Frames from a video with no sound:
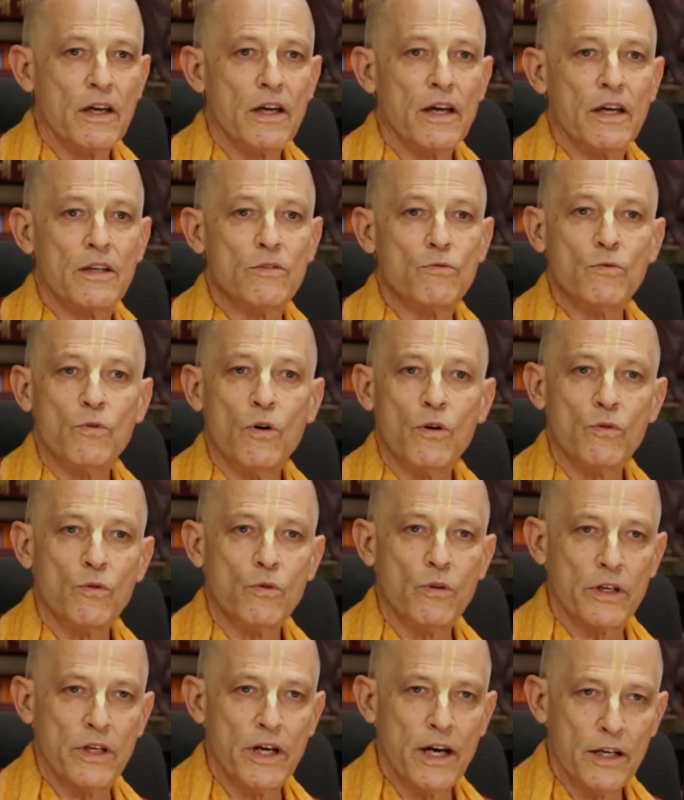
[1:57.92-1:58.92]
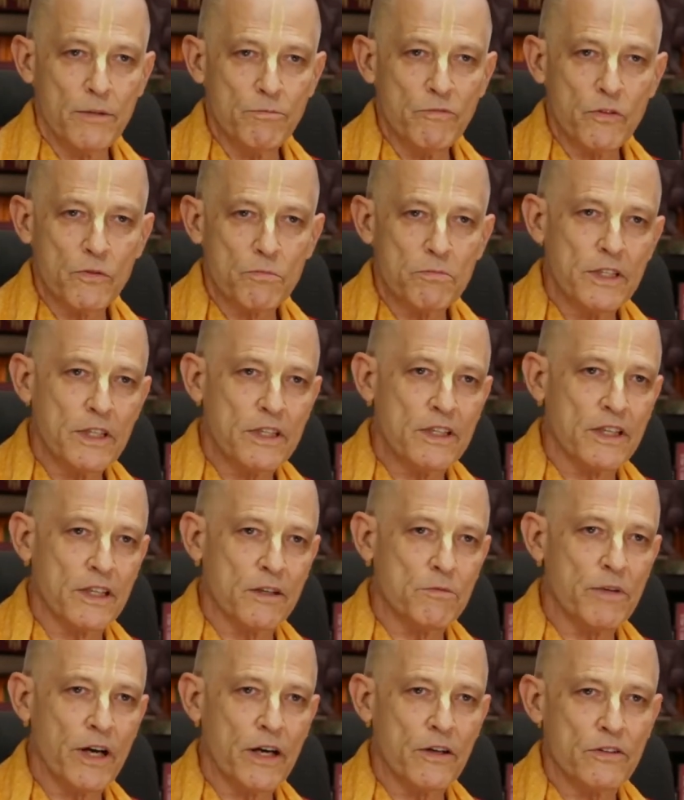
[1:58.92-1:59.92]
And what I'm
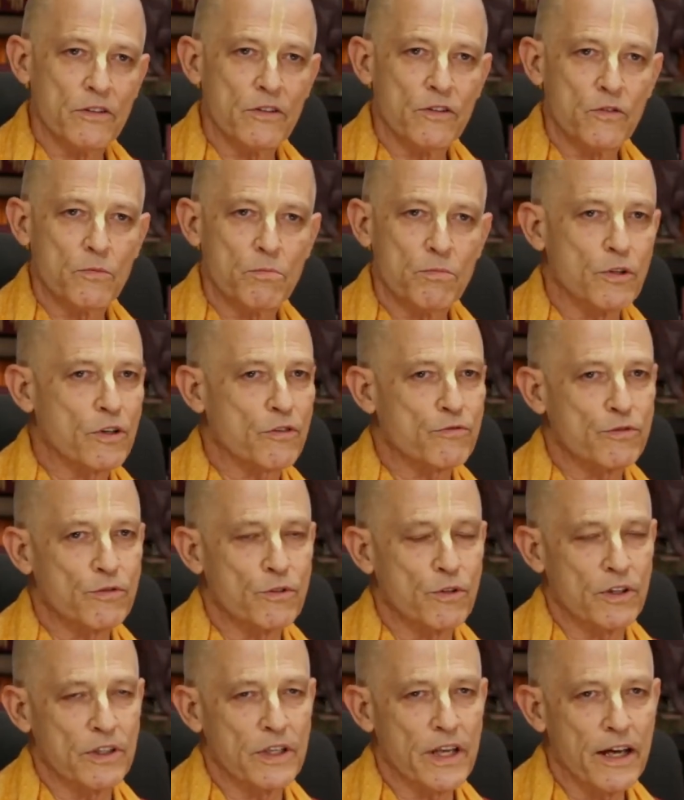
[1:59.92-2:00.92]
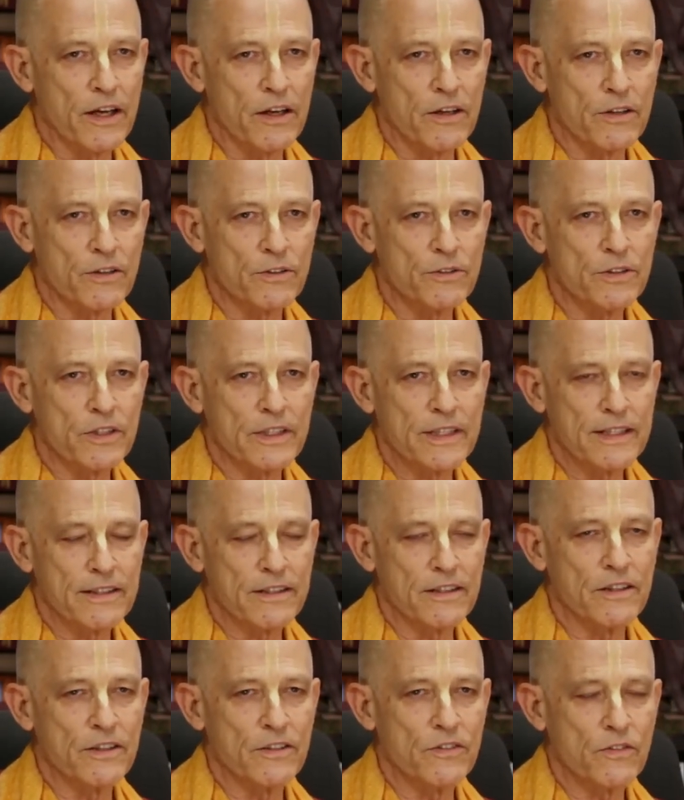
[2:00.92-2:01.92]
speaking about this book for now
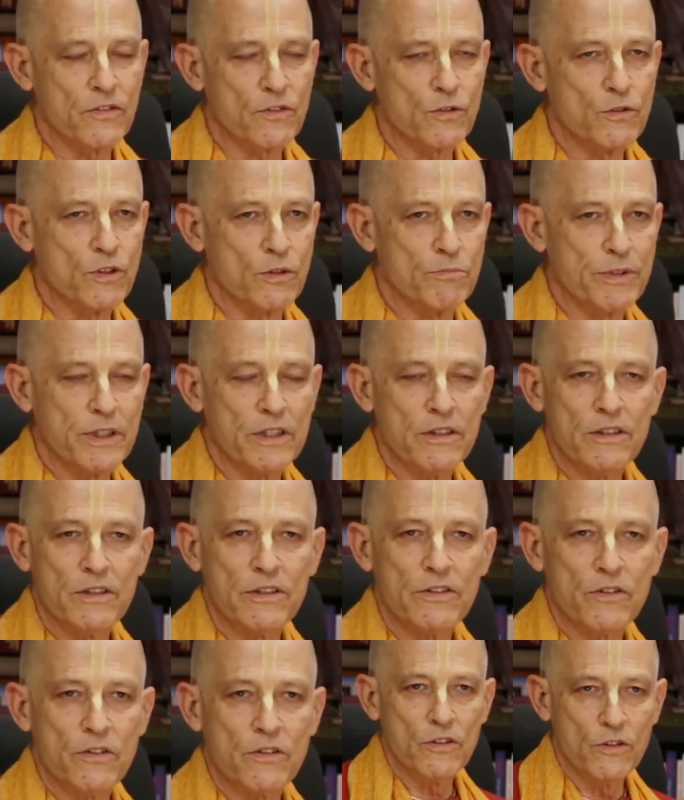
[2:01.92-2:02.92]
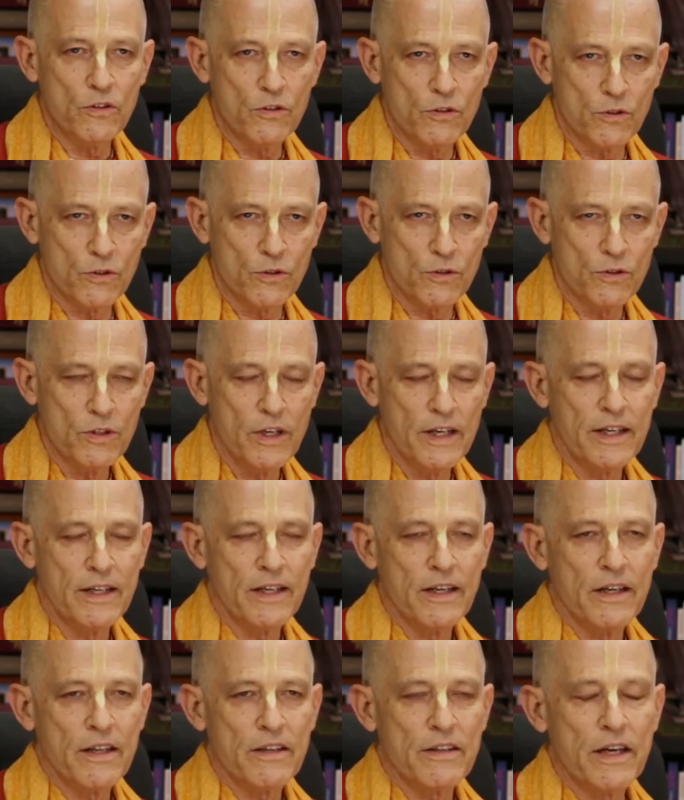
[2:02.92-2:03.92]
is to appeal you
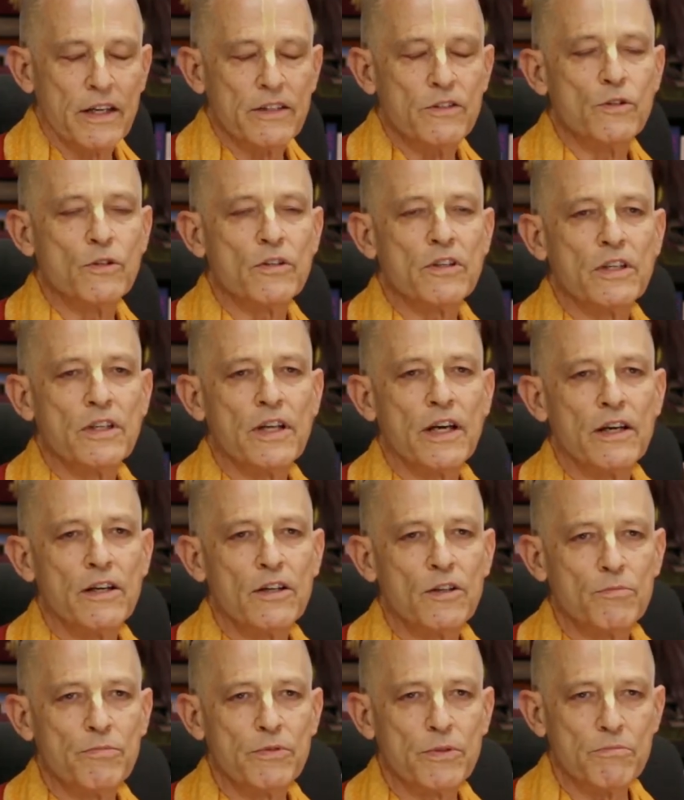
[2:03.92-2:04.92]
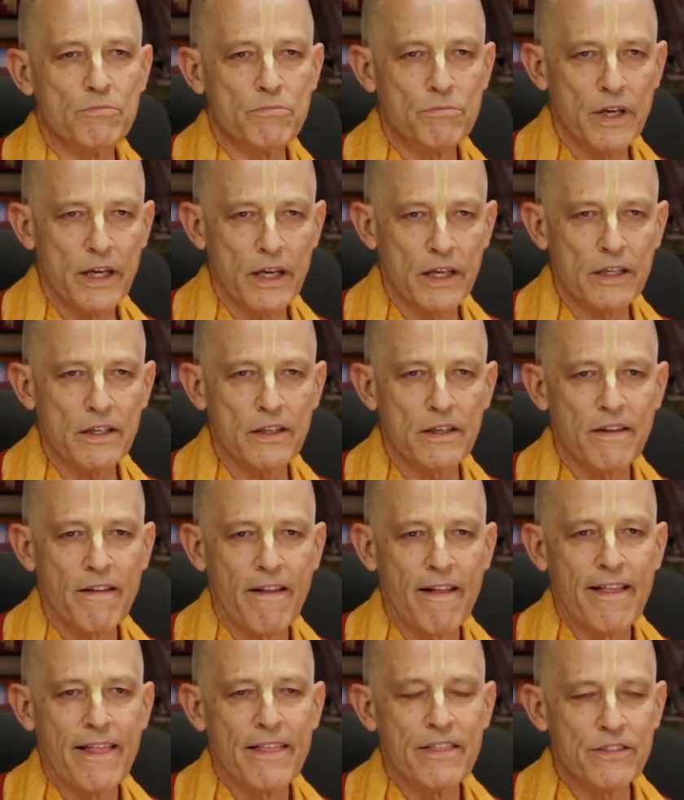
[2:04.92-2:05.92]
that you can help make
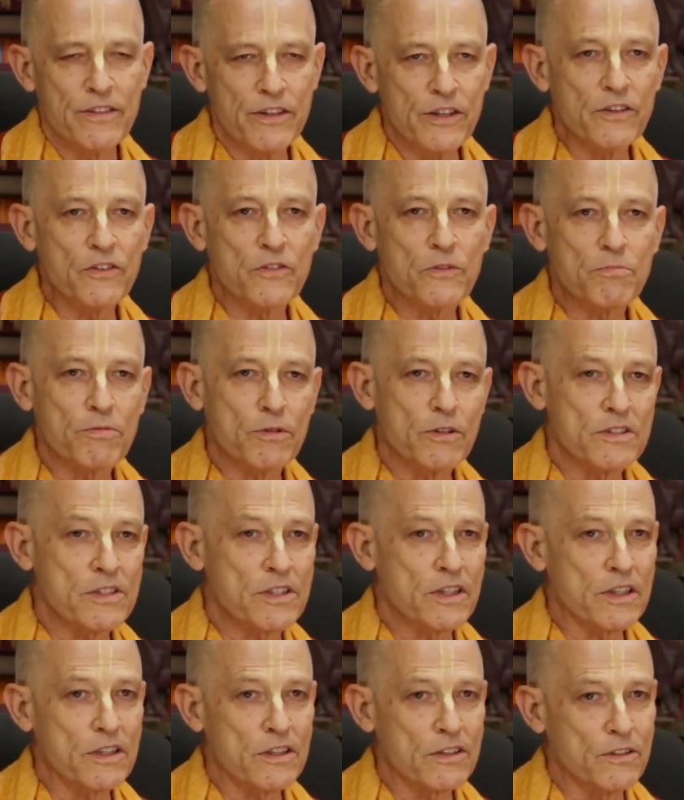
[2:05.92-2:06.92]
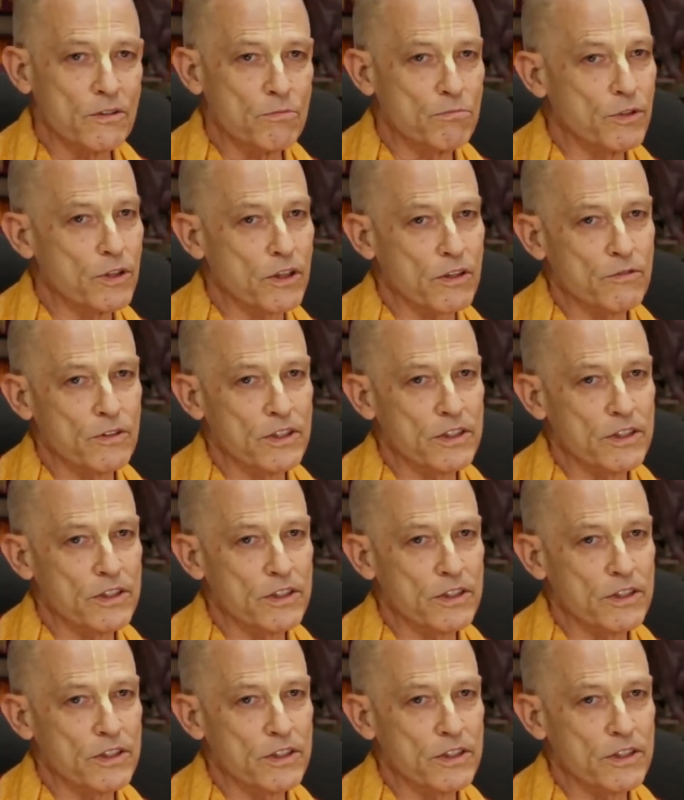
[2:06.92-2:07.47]
this particular book,